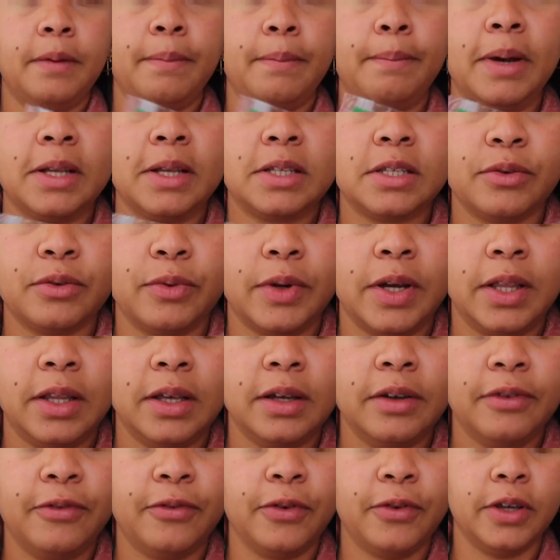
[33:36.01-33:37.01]

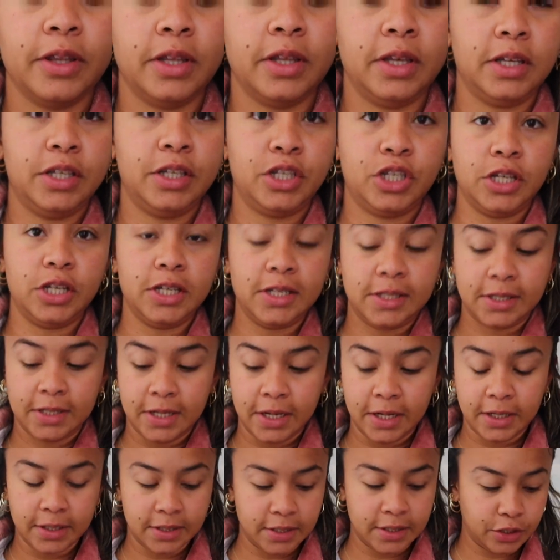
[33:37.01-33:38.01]
mozzarella for the
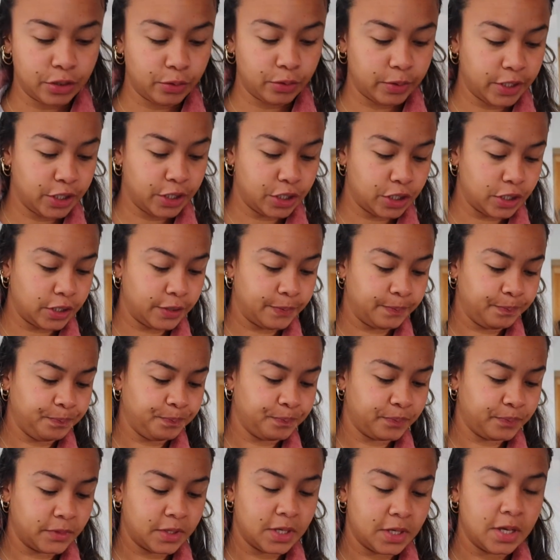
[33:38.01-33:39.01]
cheesesteak situation.
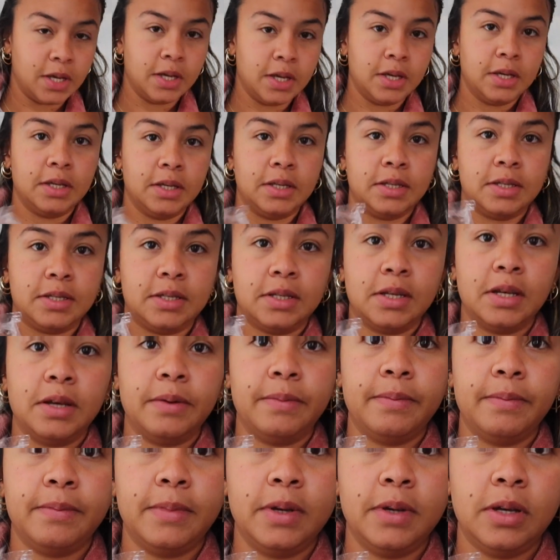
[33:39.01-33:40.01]

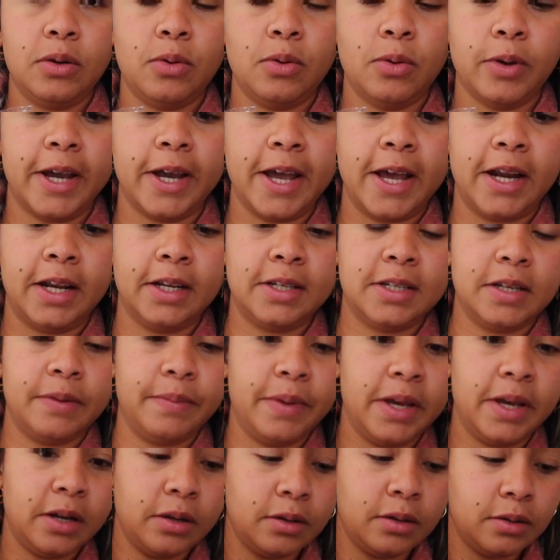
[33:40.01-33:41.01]
Some organic
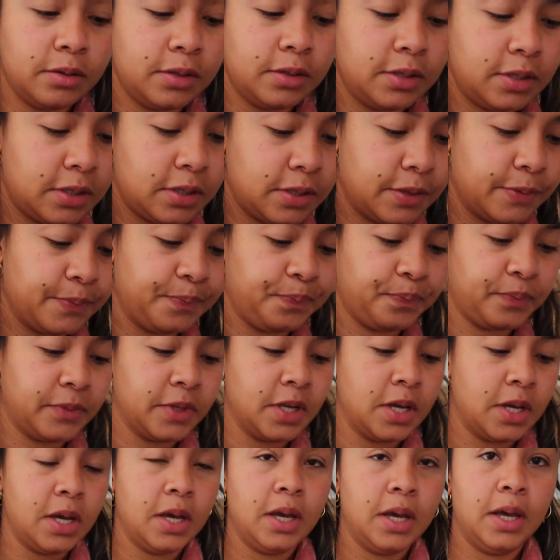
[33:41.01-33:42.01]
tomatoes.
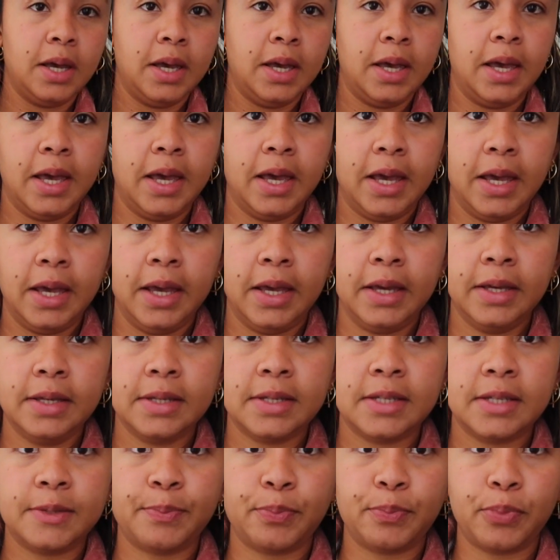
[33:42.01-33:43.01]
A
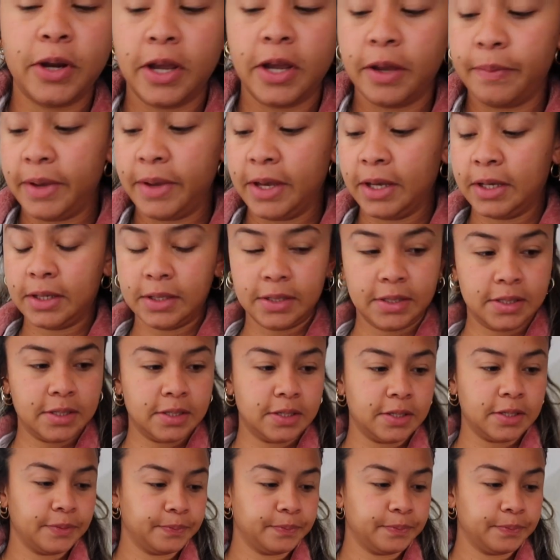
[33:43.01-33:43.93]
spring mix.